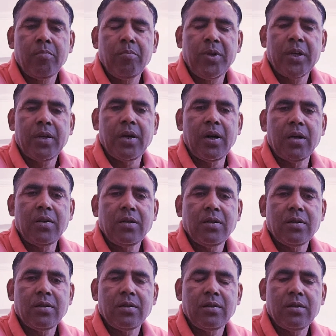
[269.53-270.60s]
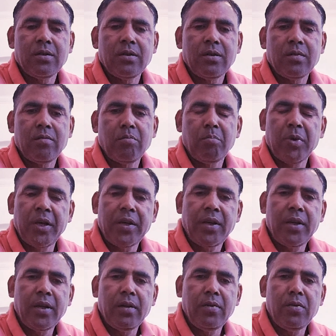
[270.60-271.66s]
because
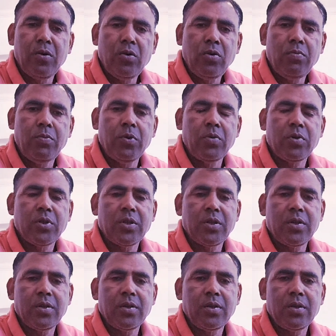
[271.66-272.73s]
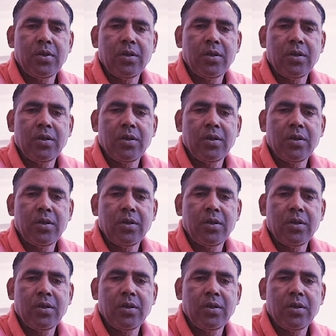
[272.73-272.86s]
making notebooks